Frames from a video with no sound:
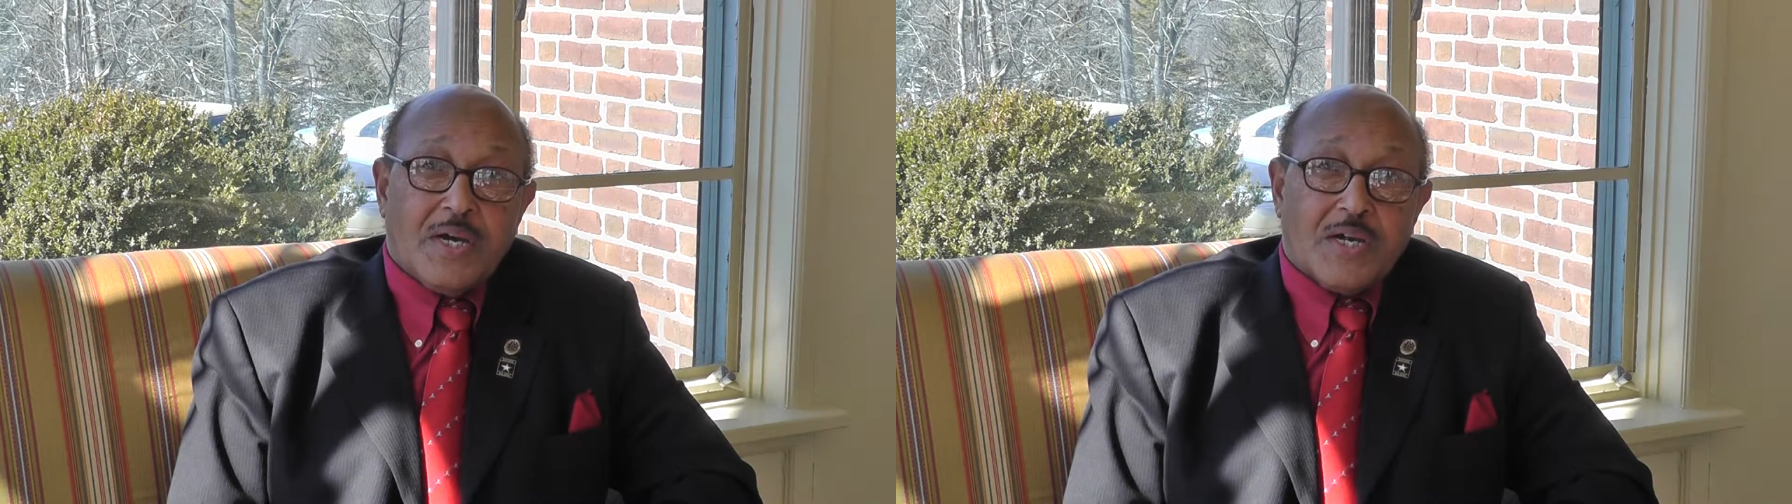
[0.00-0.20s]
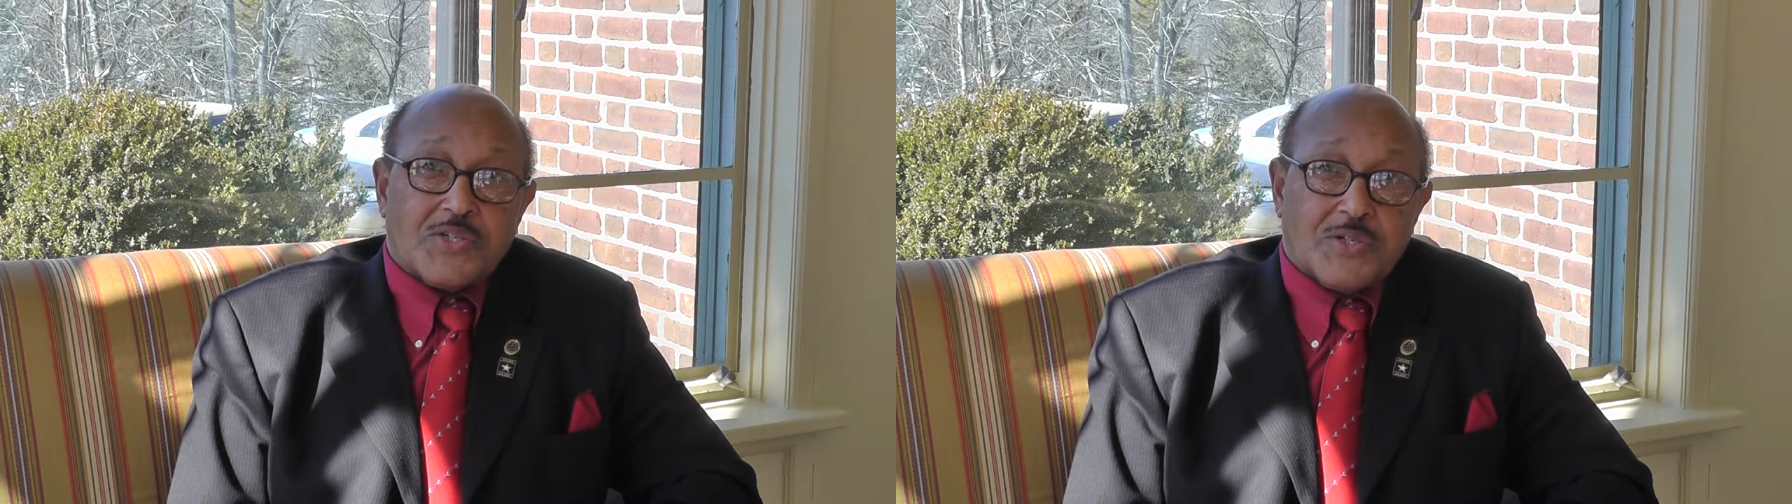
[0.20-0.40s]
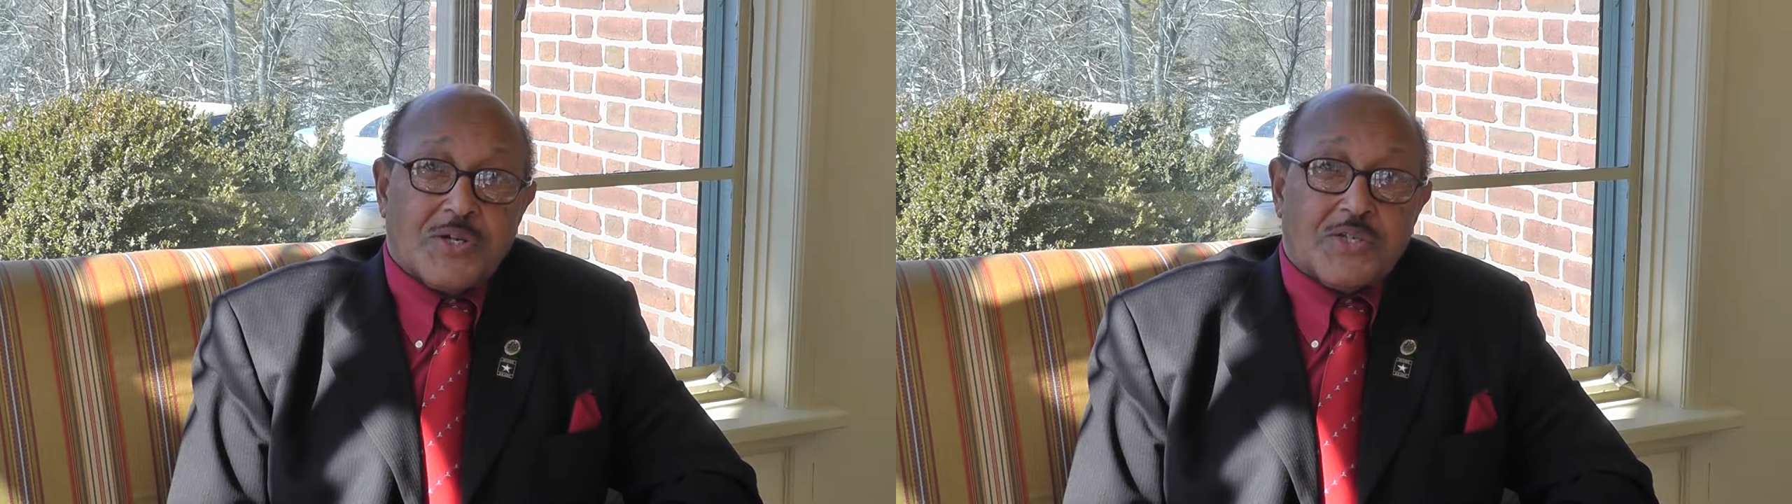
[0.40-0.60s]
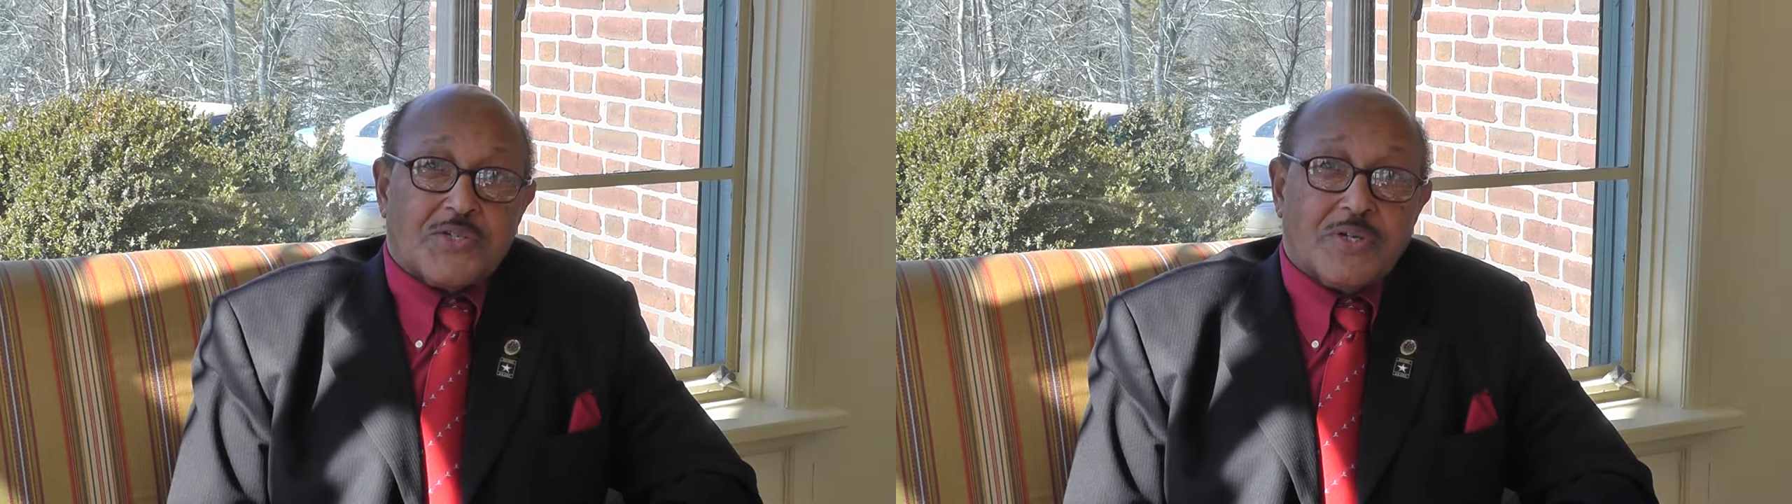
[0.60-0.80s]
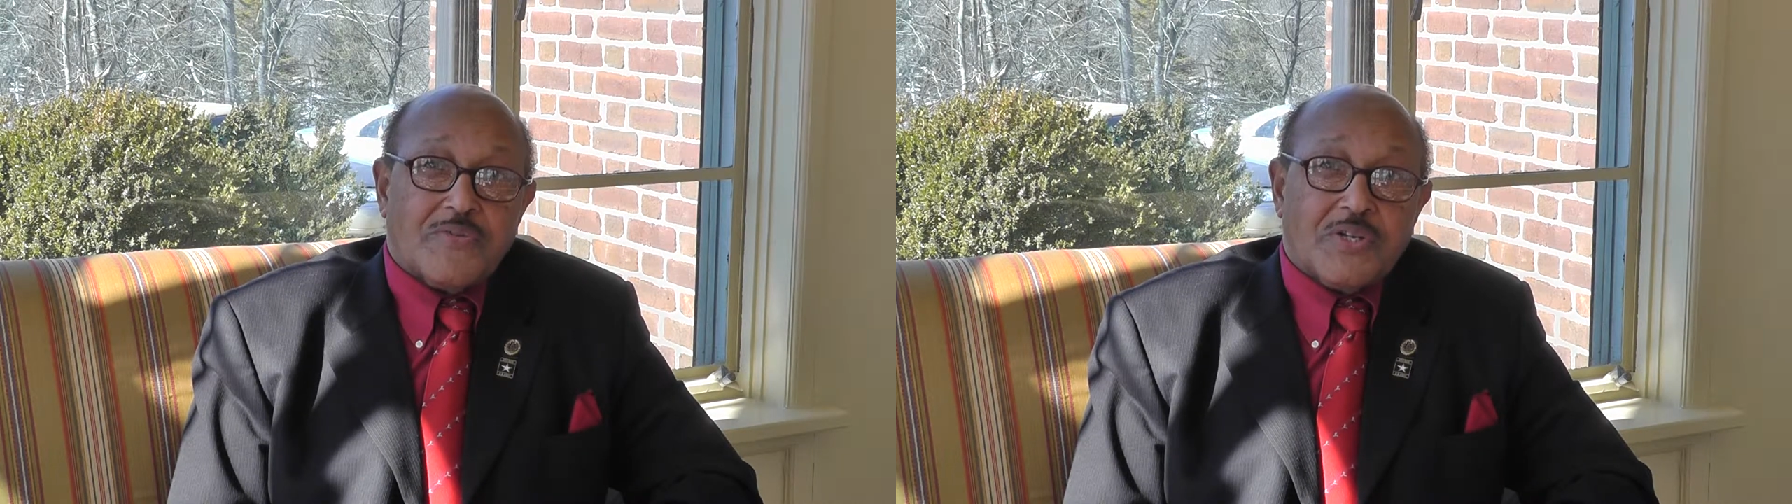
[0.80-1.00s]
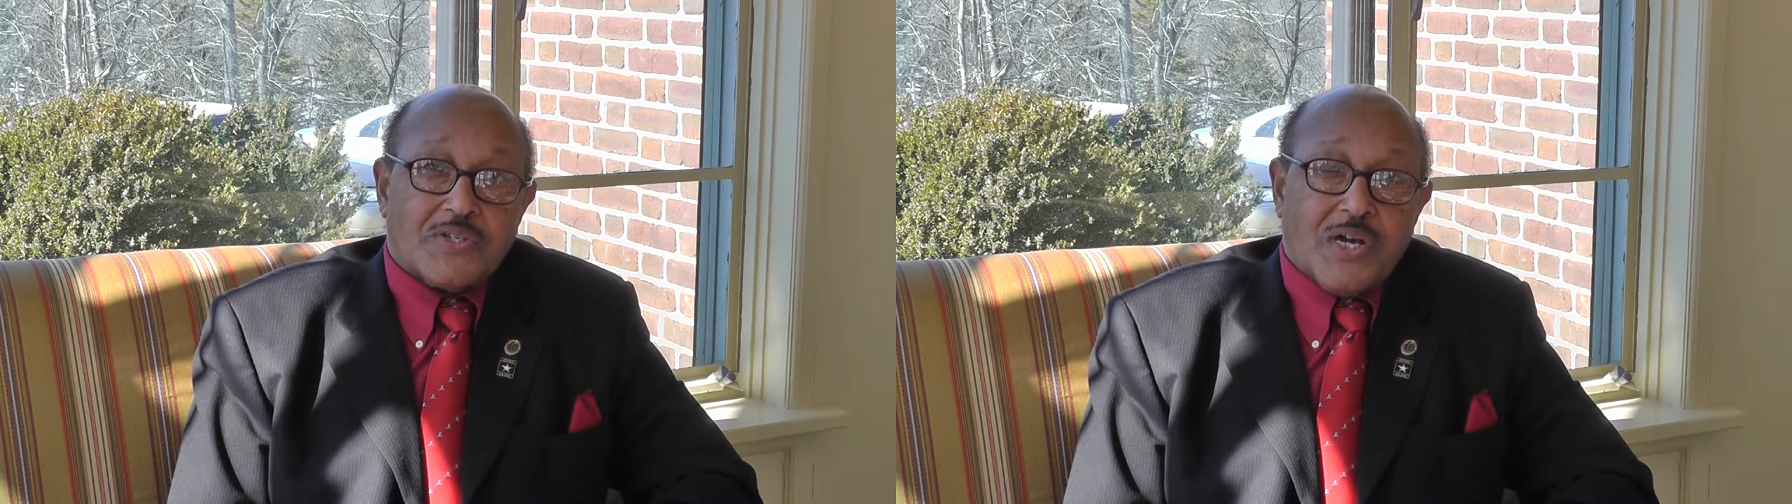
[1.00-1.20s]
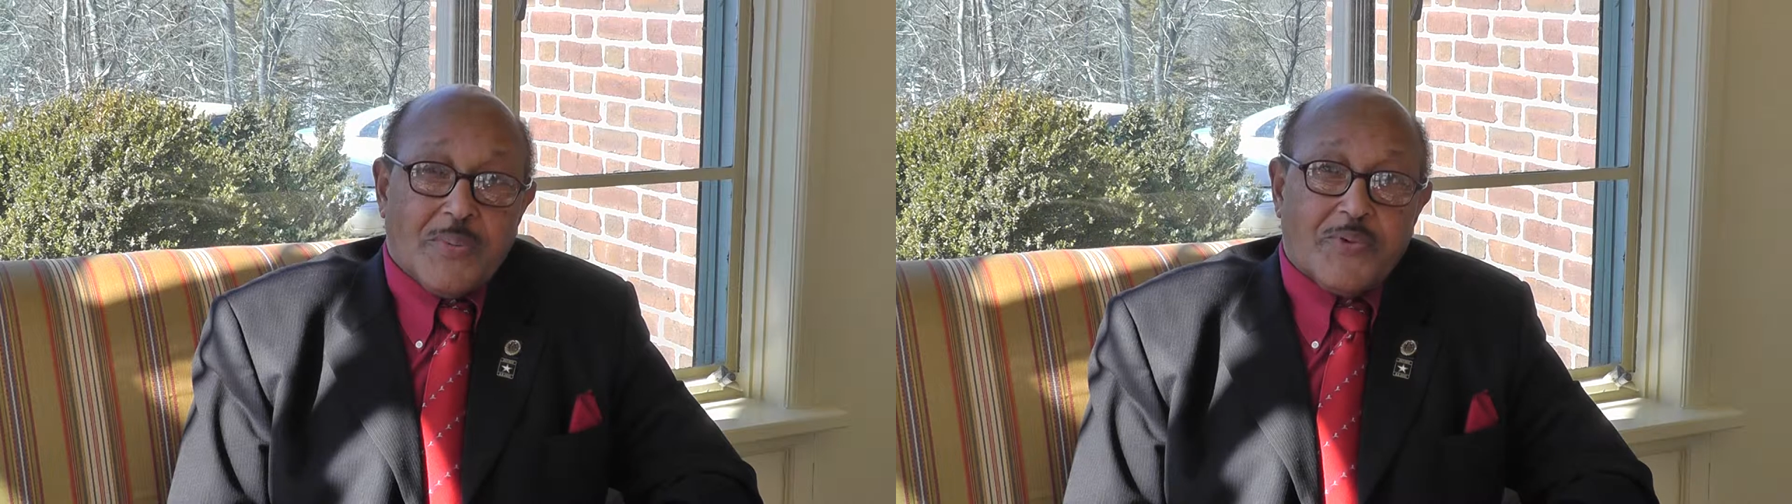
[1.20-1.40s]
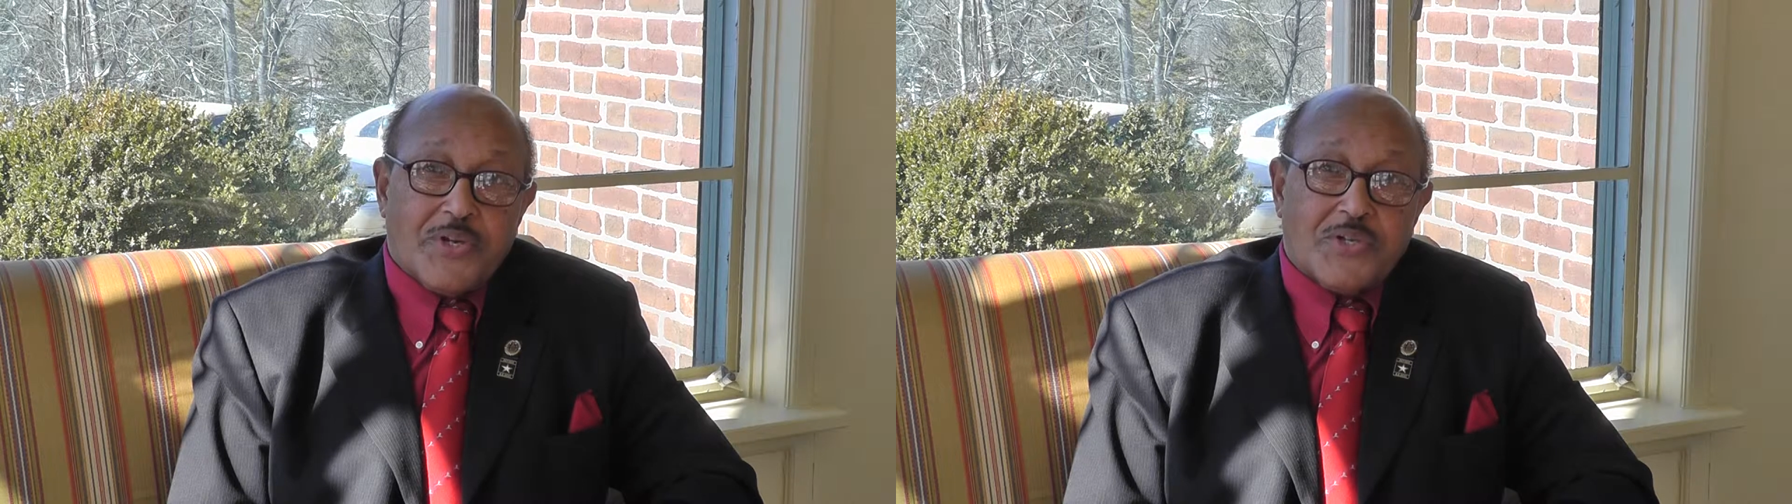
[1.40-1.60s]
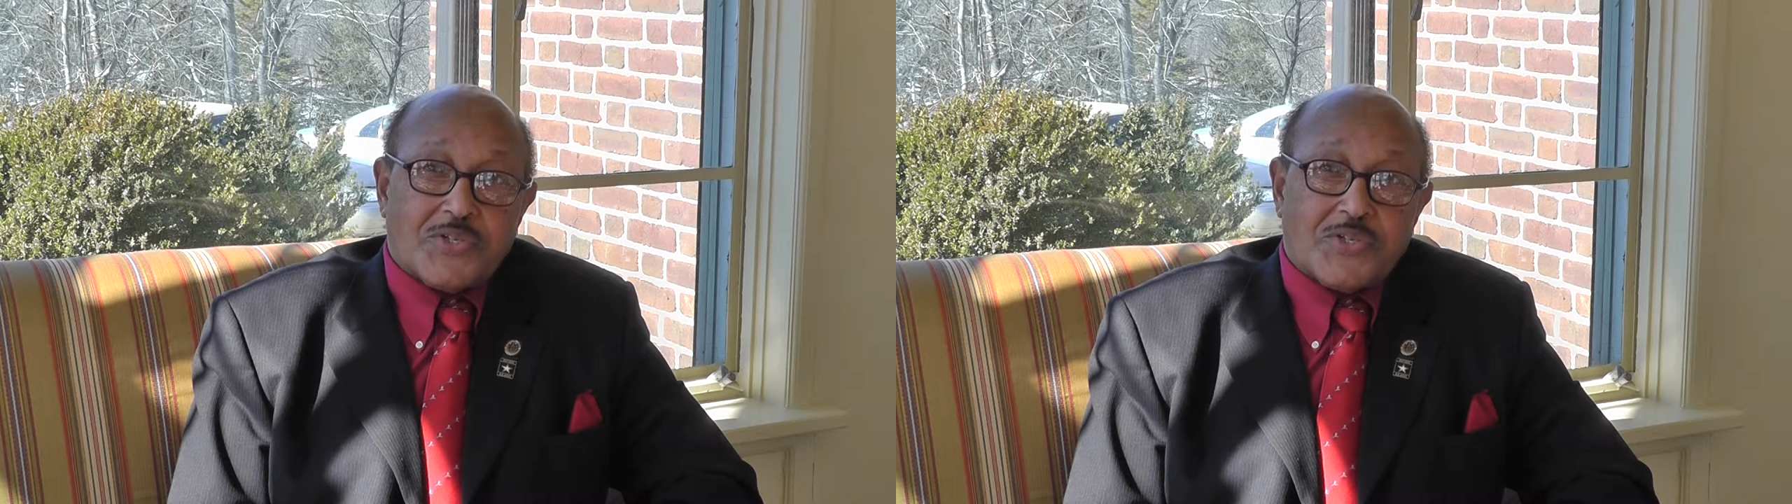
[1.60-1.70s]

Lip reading: I started serving as operating